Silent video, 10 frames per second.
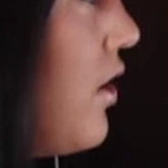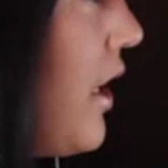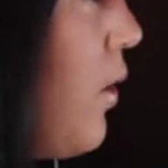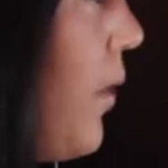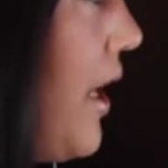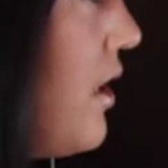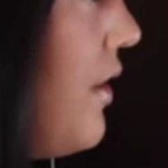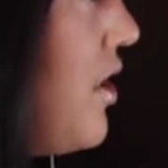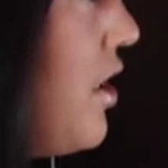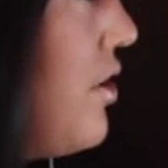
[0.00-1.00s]
got like a week
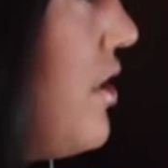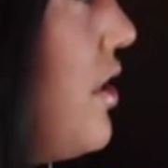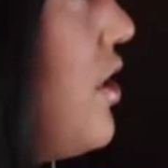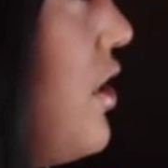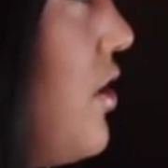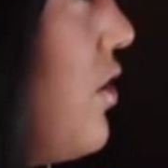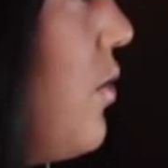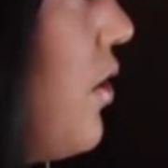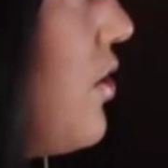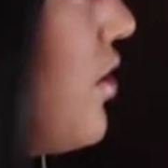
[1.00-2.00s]
left to use this, do you still
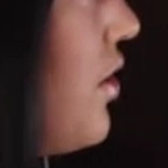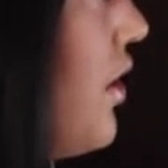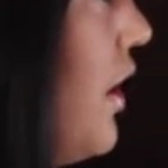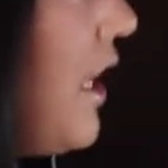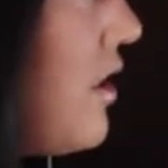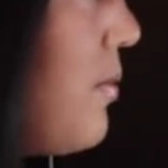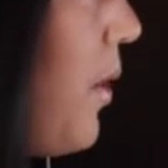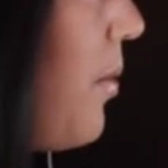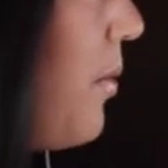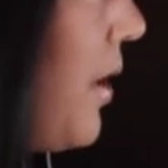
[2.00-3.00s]
want to? That's
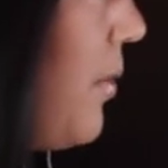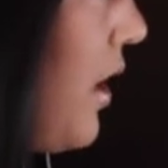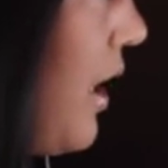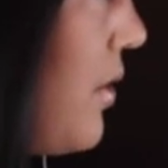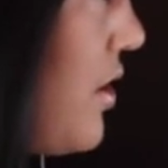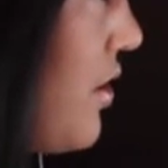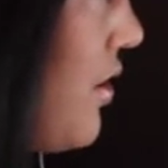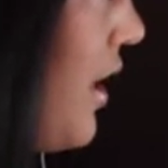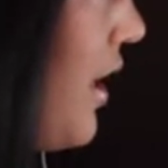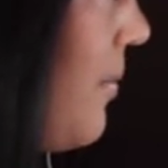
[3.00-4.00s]
probably what I would do
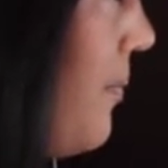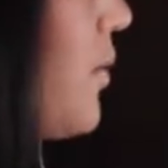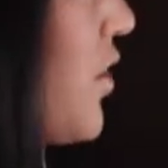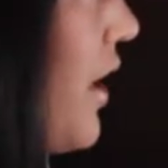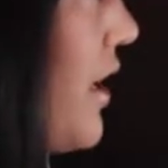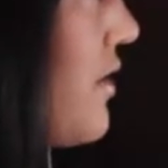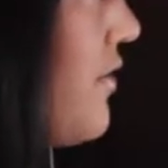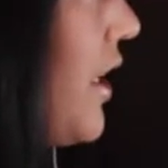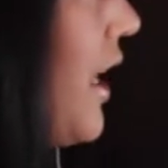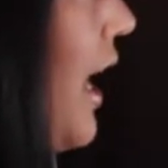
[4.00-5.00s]
there. But I'm trying to
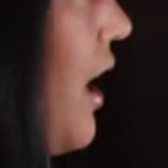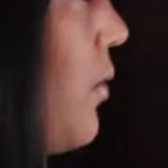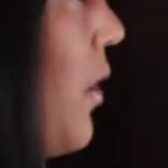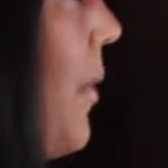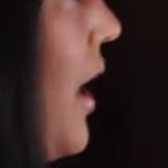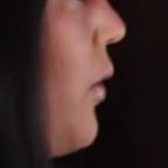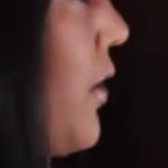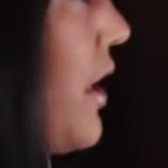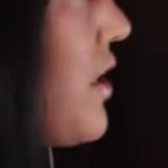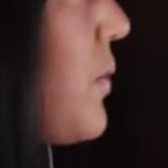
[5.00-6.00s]
figure out what my
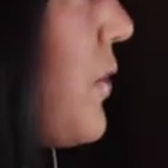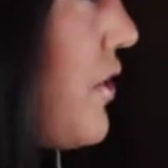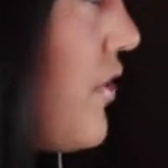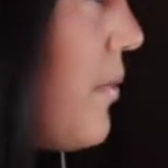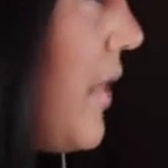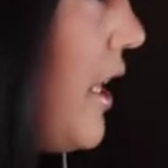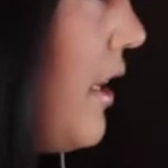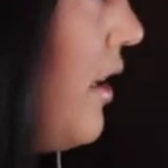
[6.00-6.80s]
audience wants from me.